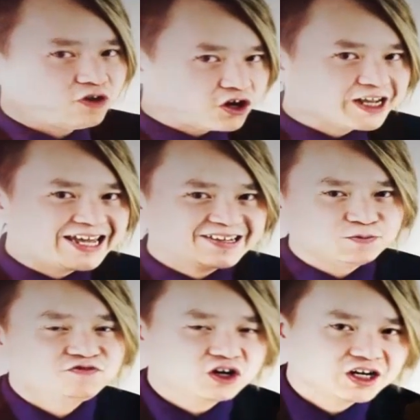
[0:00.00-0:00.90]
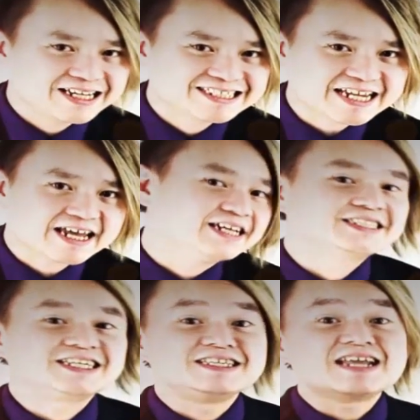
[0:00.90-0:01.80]
very, eh, very
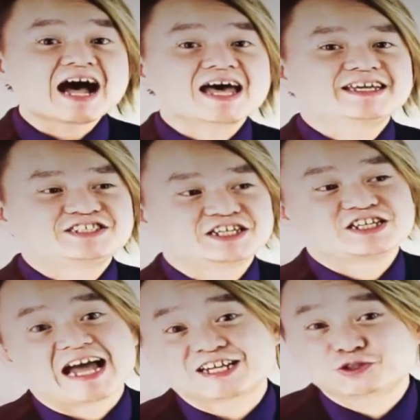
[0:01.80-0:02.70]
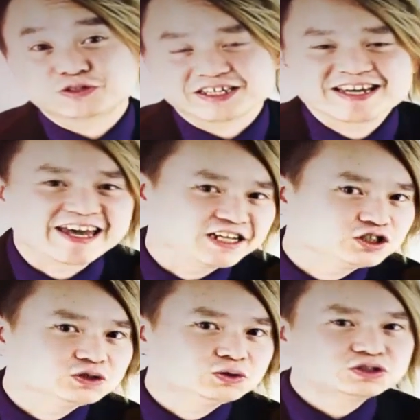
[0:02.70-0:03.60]
exciting tonight and actually
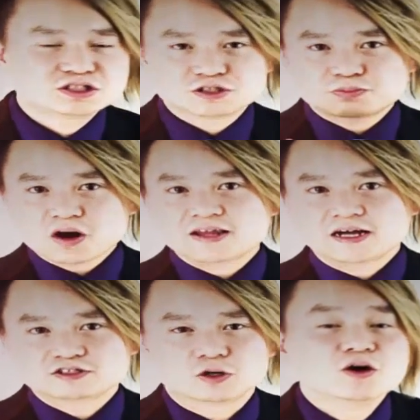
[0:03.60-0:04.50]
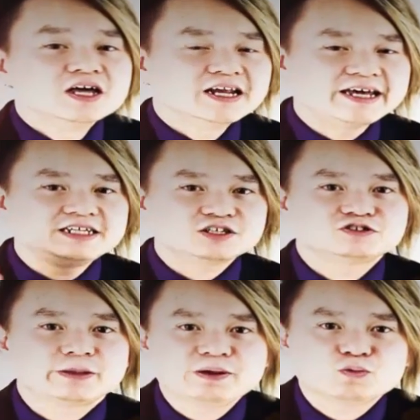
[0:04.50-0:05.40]
introduce this product. So ladies
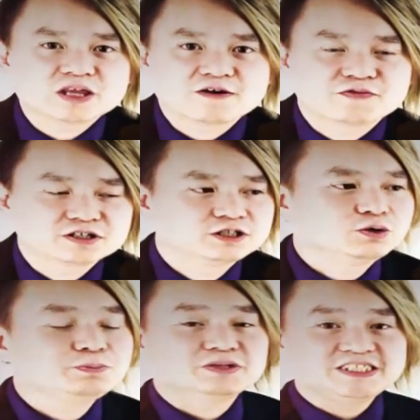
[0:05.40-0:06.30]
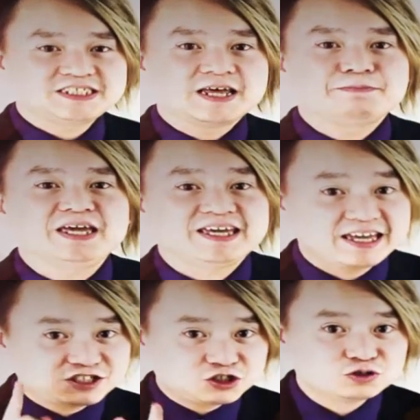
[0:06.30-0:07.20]
and gentlemen, without further ado, please let me
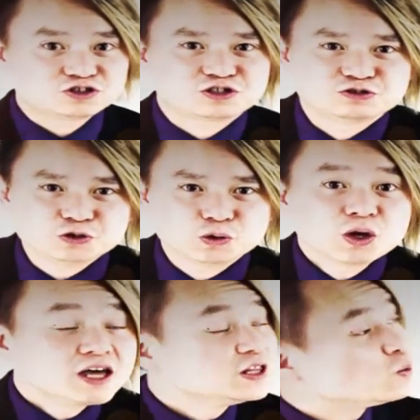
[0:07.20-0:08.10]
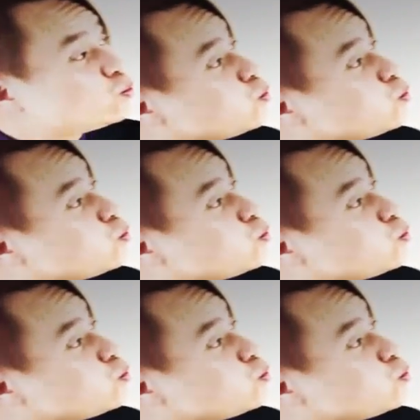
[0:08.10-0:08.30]
introduce to you the